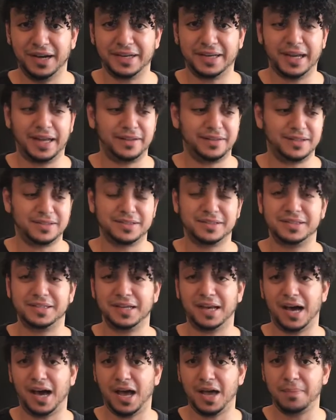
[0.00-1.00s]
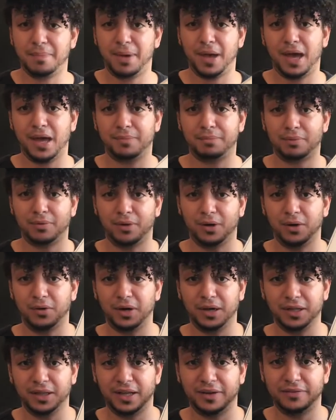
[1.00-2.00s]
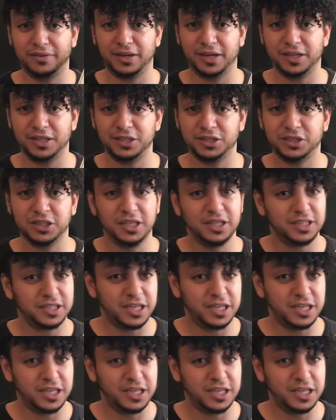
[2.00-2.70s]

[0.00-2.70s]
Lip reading: Again, this is the iPad Pro 11-inch.